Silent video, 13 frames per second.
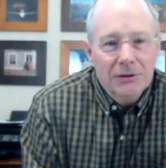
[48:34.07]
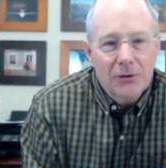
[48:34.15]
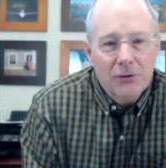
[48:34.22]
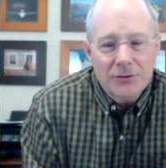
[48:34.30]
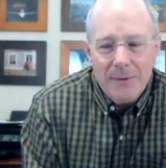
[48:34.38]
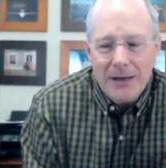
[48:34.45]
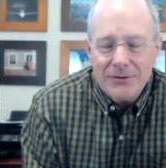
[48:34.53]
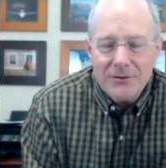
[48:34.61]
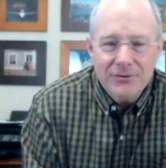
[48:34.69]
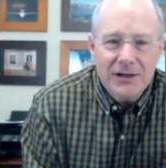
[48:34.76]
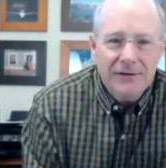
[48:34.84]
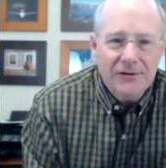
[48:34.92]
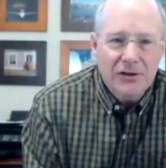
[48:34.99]

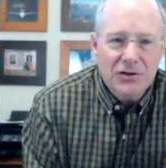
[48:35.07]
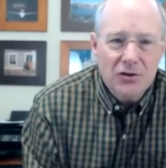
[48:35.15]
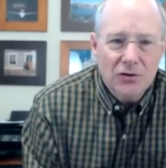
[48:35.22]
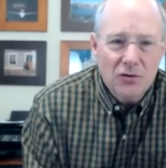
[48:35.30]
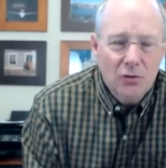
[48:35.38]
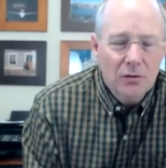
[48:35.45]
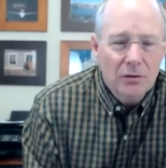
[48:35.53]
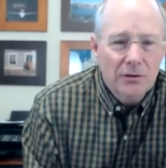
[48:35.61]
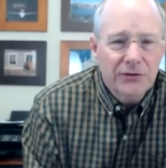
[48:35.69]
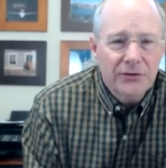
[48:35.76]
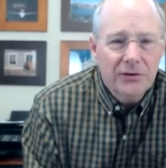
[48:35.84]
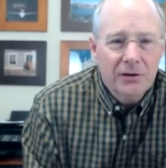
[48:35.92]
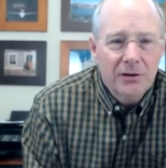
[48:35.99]
Toastmasters gives us the
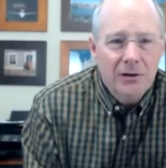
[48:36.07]
tools